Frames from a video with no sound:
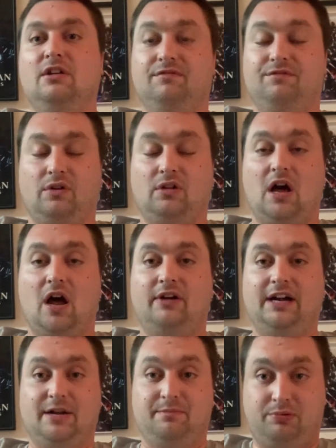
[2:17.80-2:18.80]

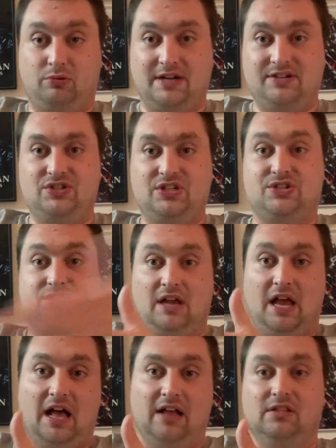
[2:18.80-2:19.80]
Velaryon prince's
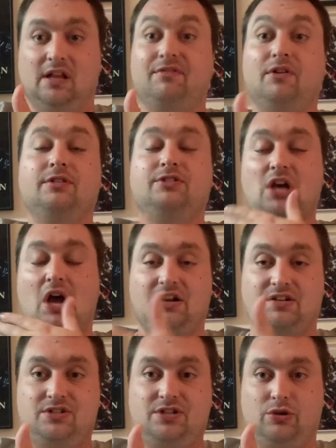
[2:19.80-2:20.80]
uh, lover
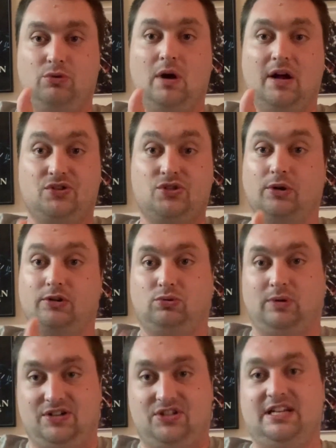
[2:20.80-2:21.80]
talked to uh, Sir
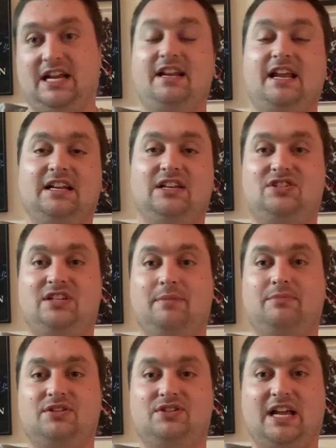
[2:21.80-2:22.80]
Criston, and he
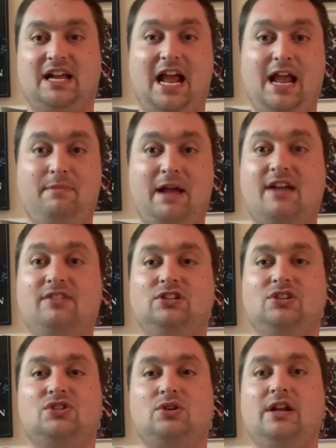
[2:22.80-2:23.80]
seemed to say, hey, man,
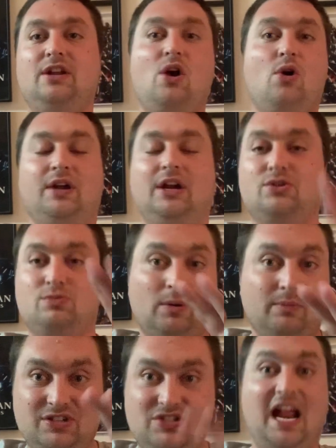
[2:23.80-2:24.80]
just so you know, here's where
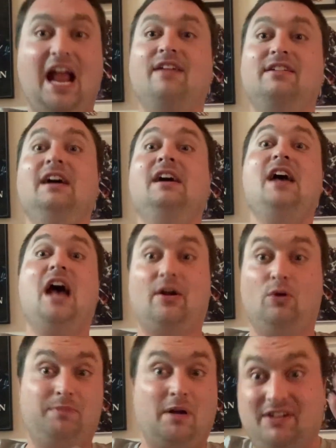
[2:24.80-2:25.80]
we stand. I
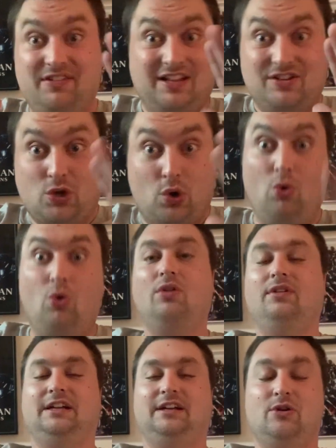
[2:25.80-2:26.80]
hope everything's
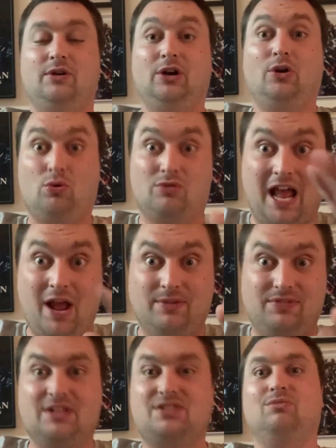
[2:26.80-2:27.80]
cool. You know, you're okay
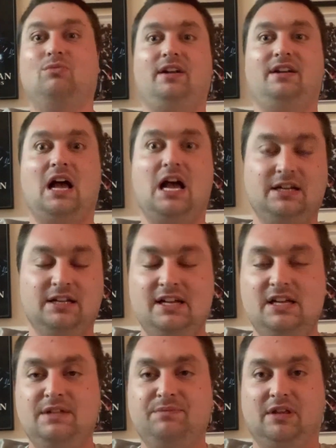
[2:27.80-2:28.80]
with this and whatnot
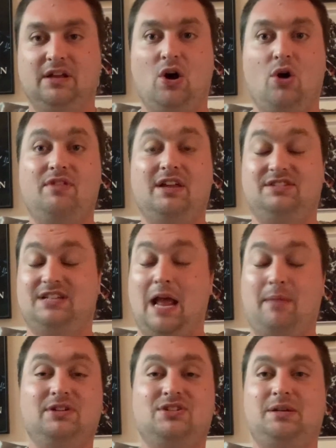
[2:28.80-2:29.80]
you know, and then
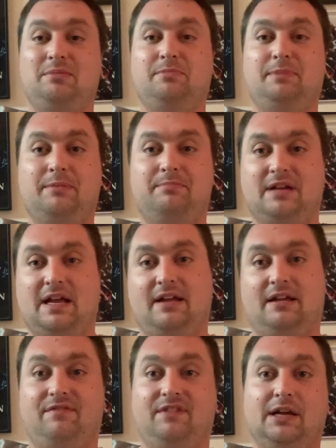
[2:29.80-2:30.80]
Daemon seemed to be
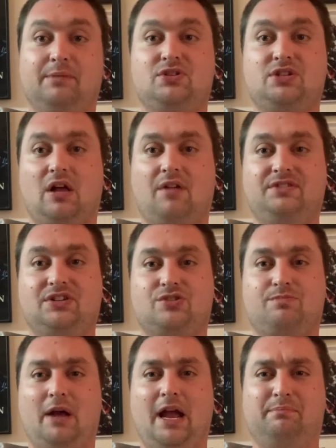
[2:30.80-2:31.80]
behaving himself
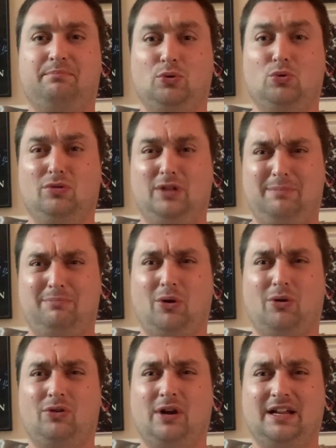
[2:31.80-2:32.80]
despite brutally
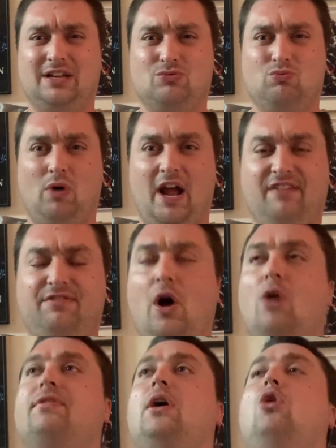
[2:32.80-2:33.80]
murdering his wife.
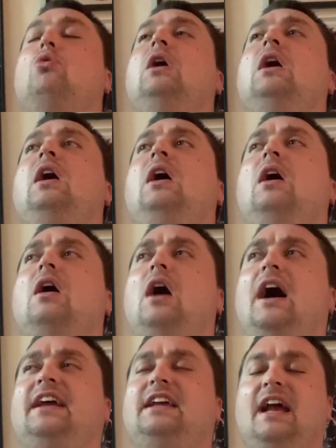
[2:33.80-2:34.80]
Although
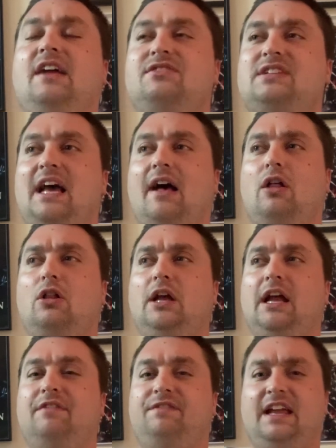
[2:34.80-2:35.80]
I can't tell
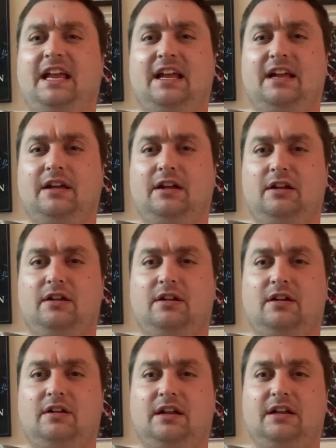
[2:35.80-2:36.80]
if he
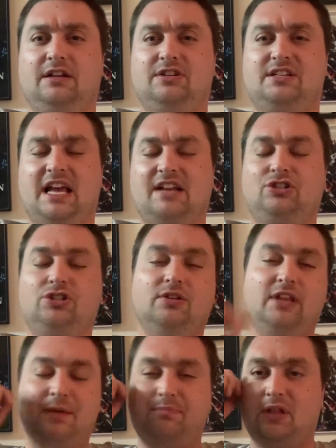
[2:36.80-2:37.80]

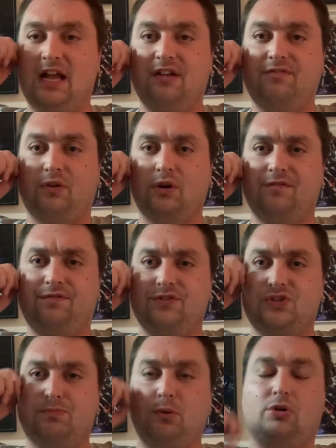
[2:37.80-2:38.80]
intentionally planned for to
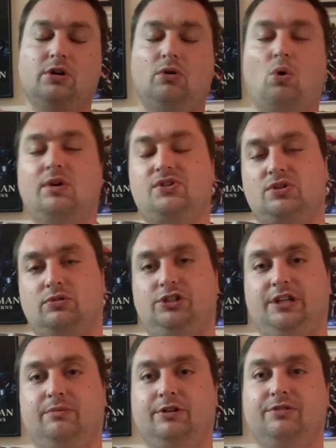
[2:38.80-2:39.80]
spook her horse so
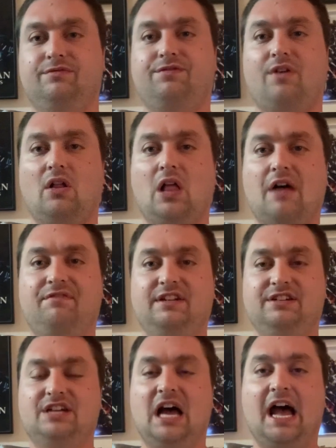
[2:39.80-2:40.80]
she would fall off
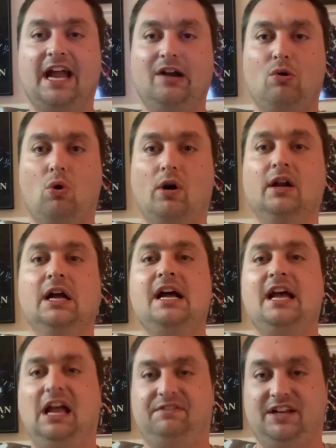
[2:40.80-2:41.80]
and die, or
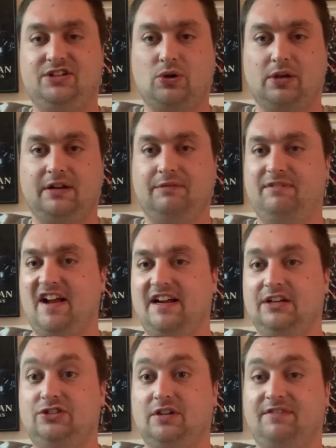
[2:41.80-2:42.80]
if he took
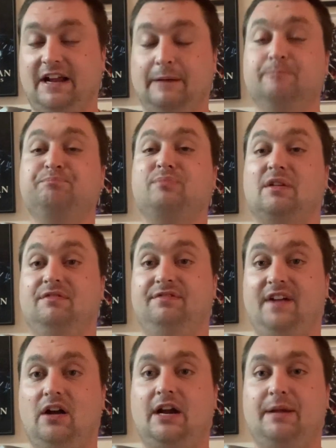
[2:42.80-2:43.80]
advantage of a
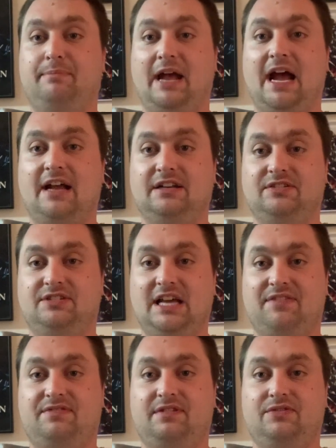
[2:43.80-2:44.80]
very bad
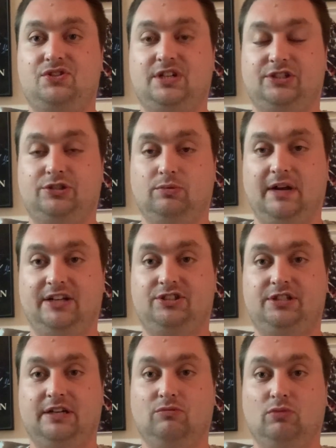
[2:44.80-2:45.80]
death
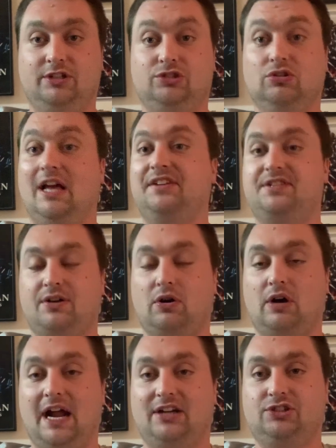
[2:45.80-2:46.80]
situation, which led to
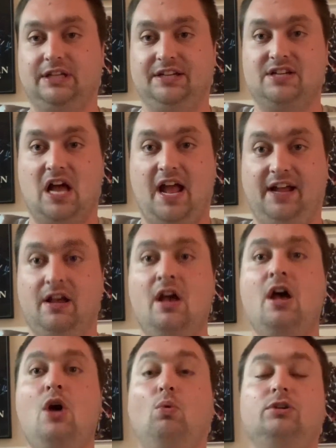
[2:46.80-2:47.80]
her actually dying,
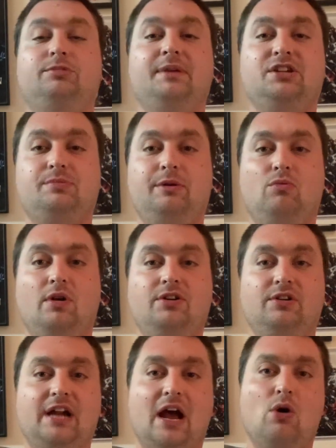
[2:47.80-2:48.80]
which makes me
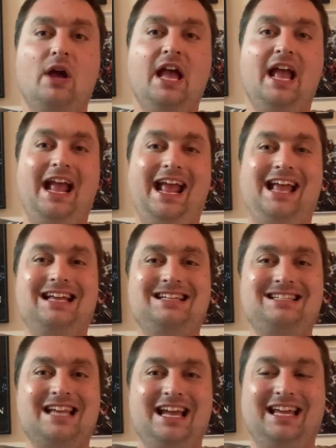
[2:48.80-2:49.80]
wonder now,
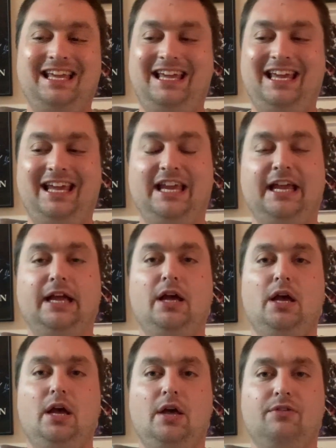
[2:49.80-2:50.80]
is he
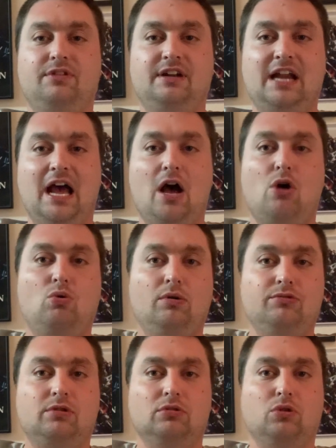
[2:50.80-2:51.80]
the now
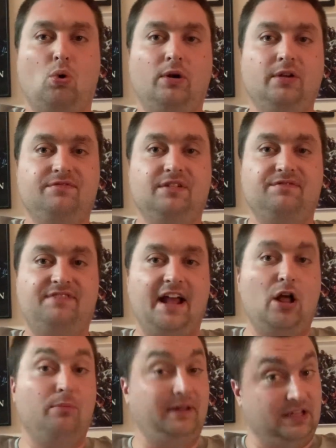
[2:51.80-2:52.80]
the Lord of the
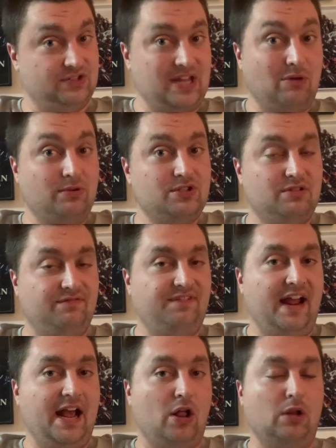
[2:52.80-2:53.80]
Vale? Because that was the
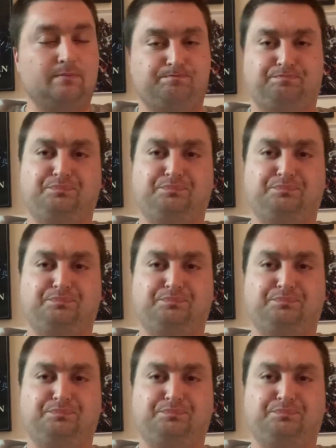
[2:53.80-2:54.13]
Vale.